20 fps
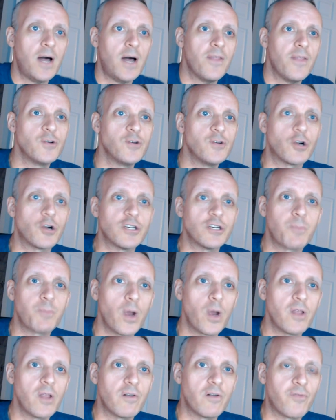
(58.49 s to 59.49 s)
Those are
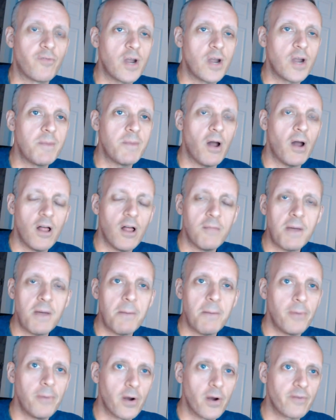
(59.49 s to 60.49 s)
spoiler free, but all my
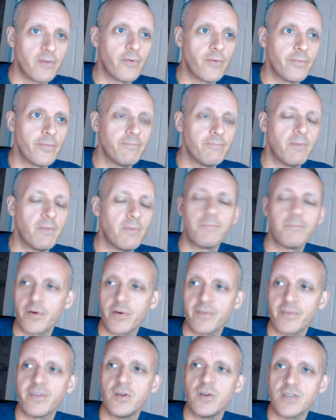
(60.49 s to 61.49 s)
book, my book
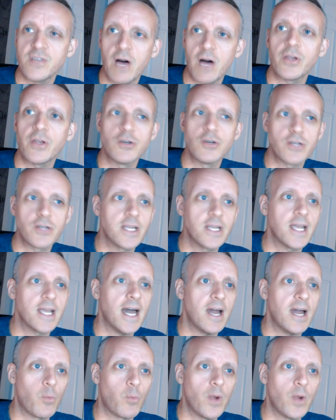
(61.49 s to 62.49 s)
reviews, I'll usually
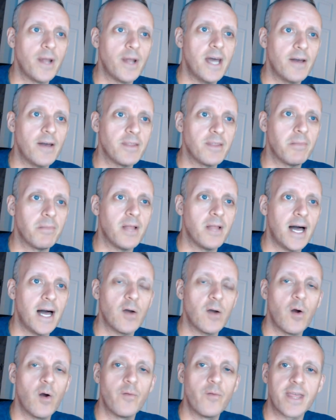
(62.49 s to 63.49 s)
kind of run down the plot,
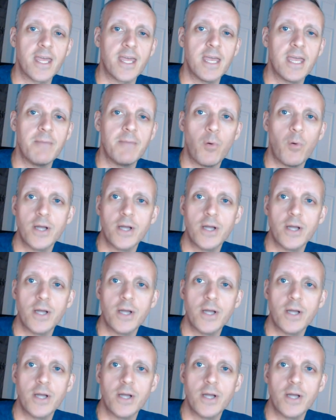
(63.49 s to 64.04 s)
go over the key points, or